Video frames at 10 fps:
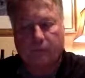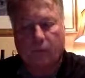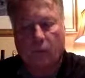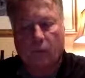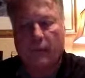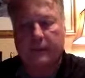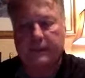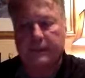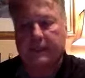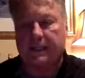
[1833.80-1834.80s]

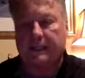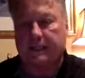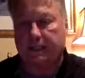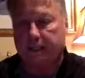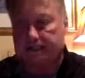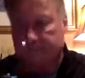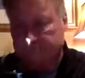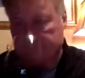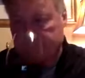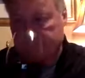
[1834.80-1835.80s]
wines that
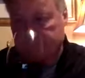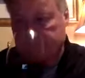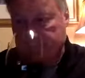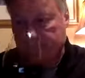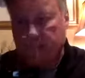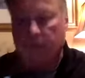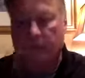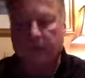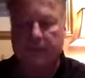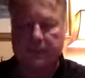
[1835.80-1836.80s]

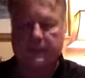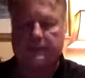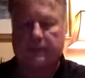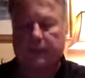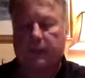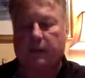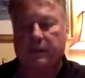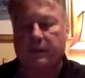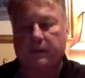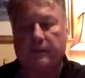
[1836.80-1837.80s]
are priced below us.
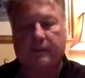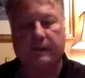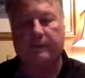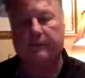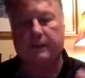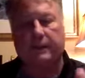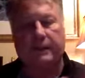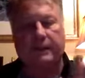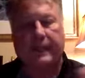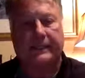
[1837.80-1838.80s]
So we believe we're
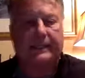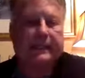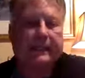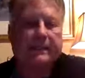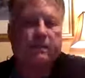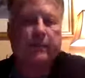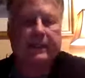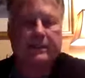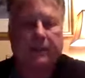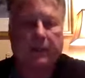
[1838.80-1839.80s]
in that
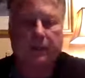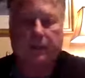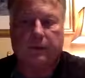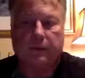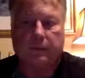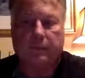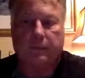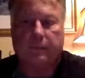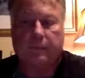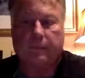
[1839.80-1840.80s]
sweet spot. We're
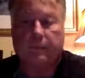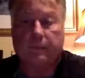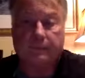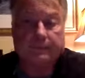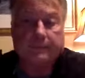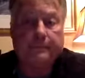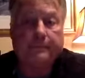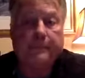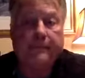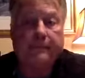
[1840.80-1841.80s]

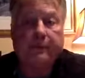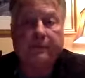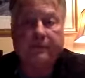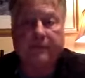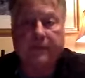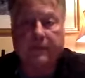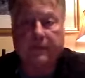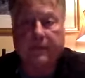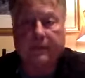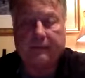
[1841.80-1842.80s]
being very fair.
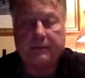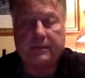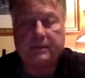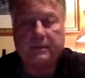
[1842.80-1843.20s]
The average